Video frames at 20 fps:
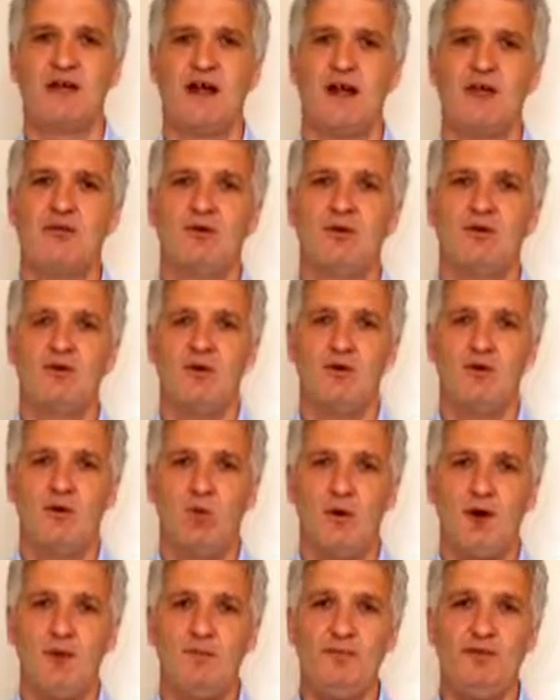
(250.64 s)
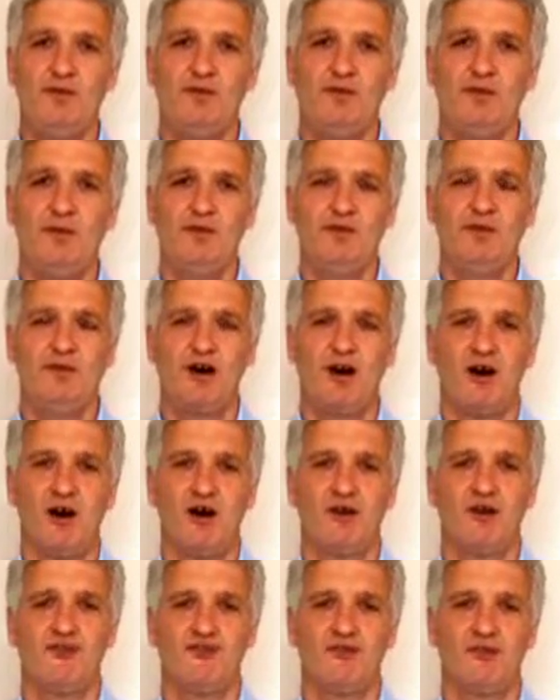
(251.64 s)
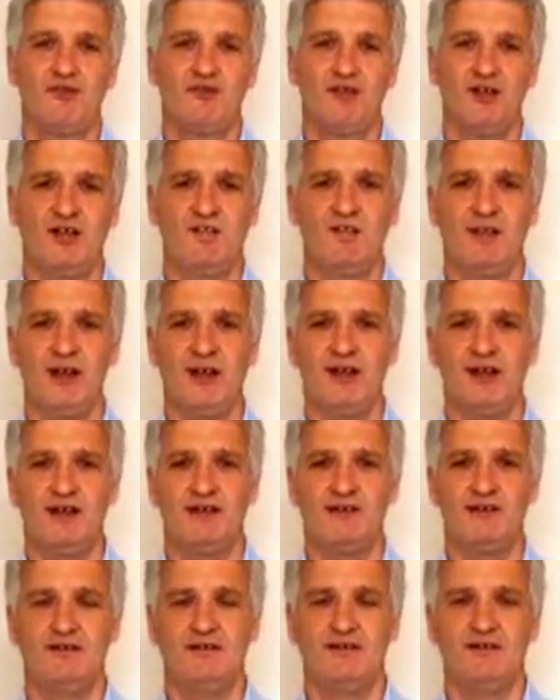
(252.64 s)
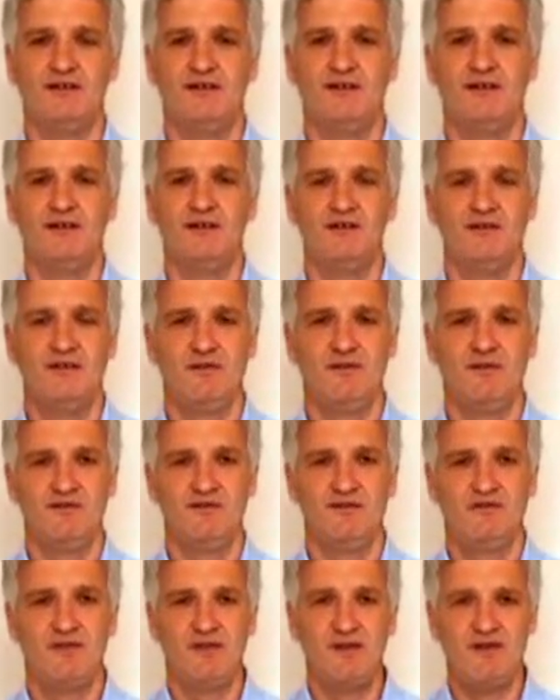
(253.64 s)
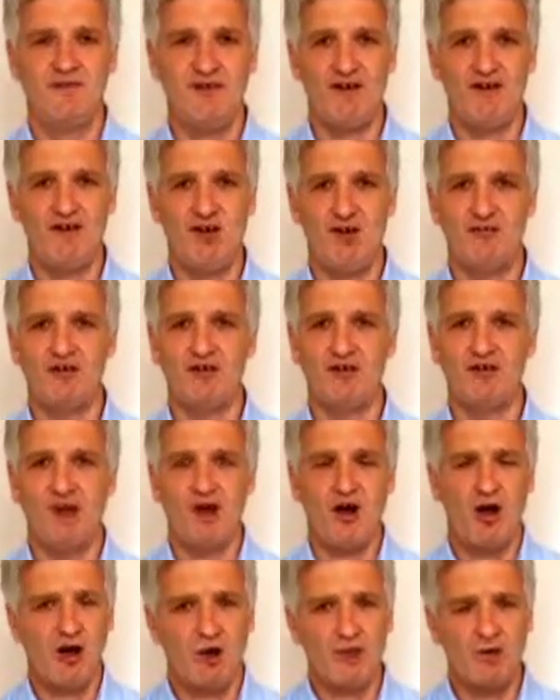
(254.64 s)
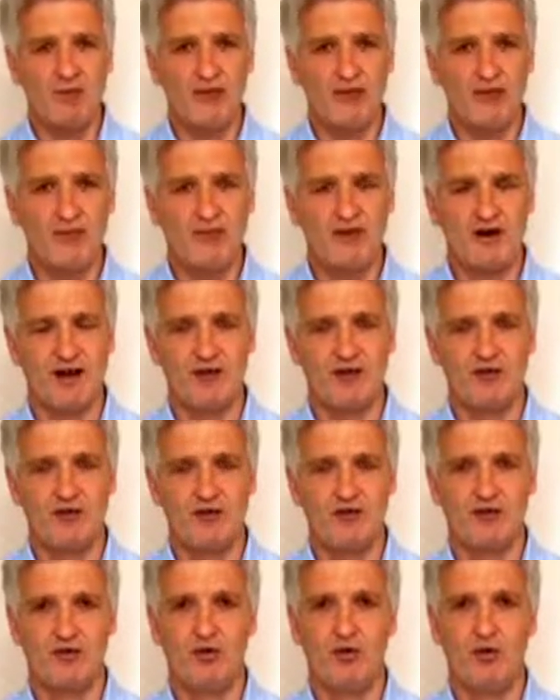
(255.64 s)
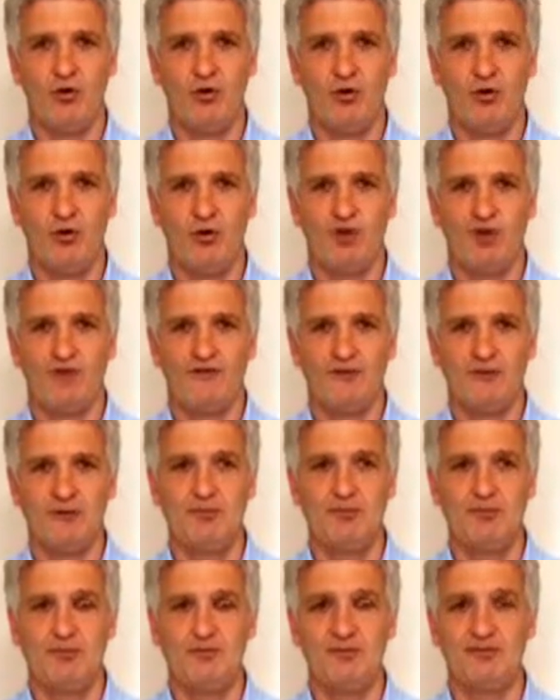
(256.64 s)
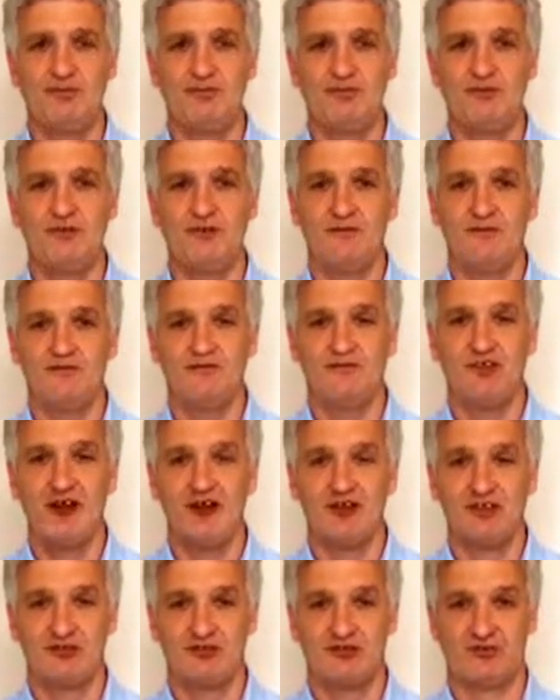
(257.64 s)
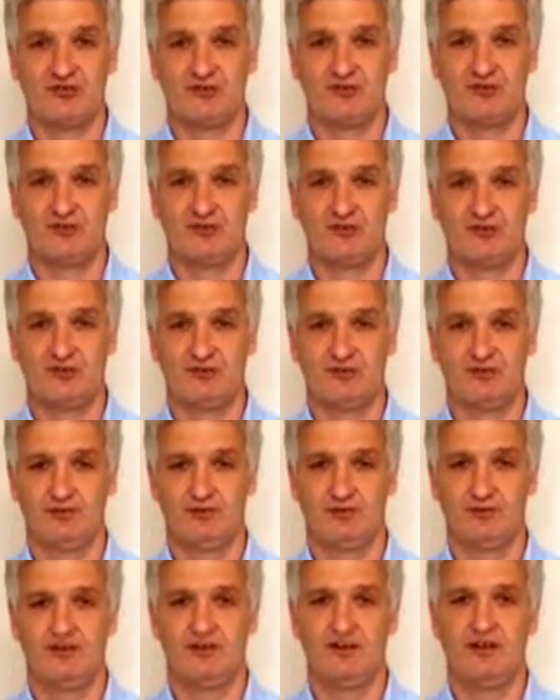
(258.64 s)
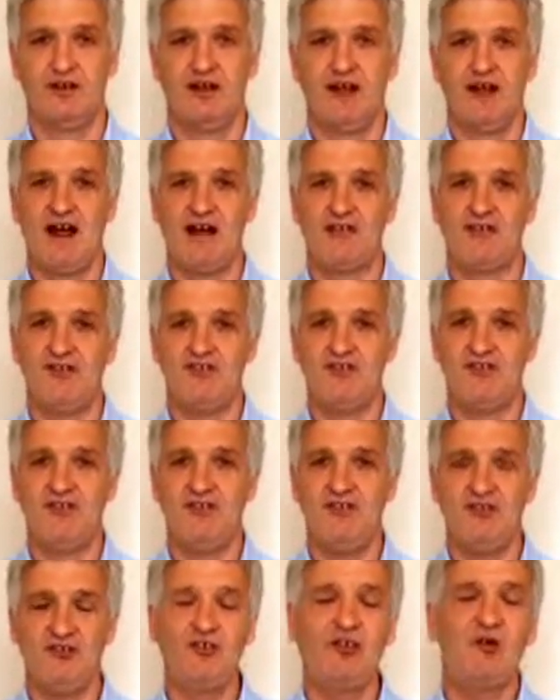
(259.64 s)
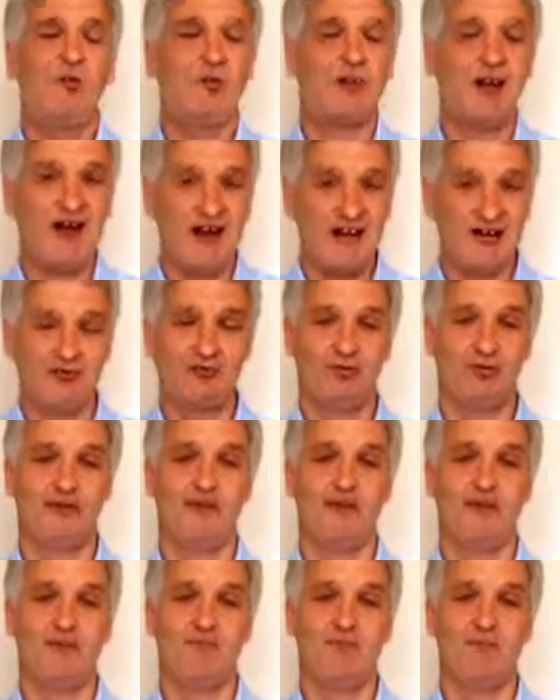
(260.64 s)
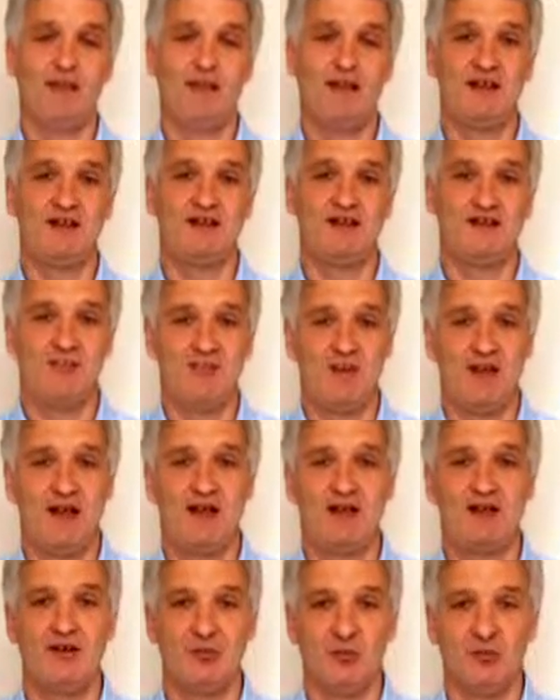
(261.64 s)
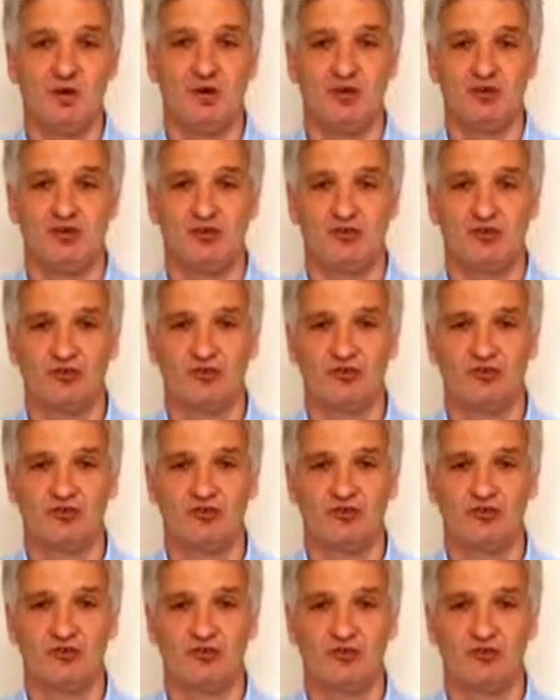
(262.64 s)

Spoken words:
Now, when people are in severe pain, they very often hold their breath, or they breathe fast. And this will actually make the pain worse.